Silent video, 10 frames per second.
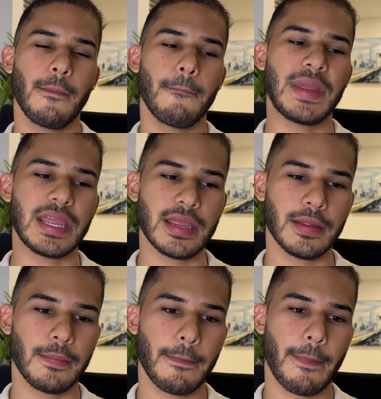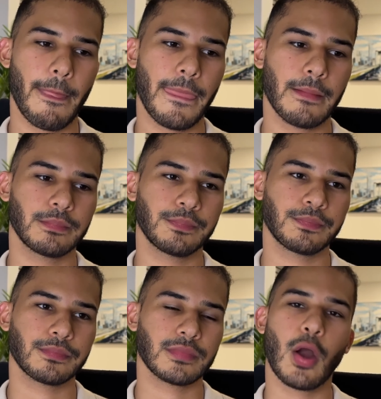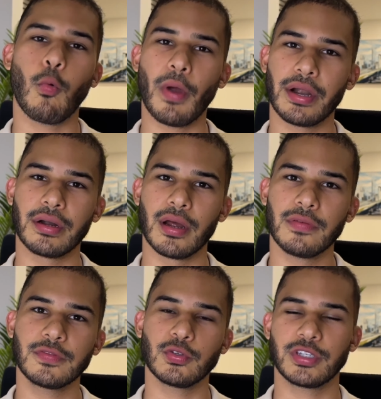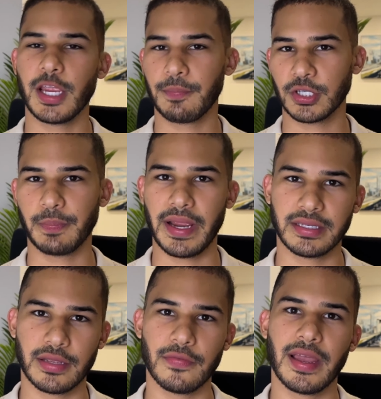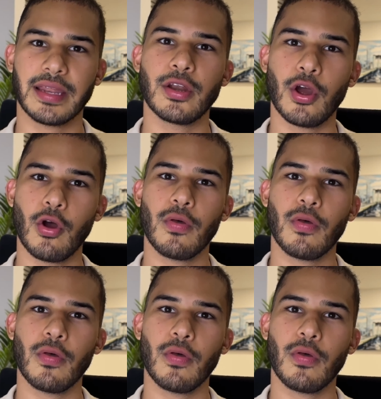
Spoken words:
being aware enough to take perspective and know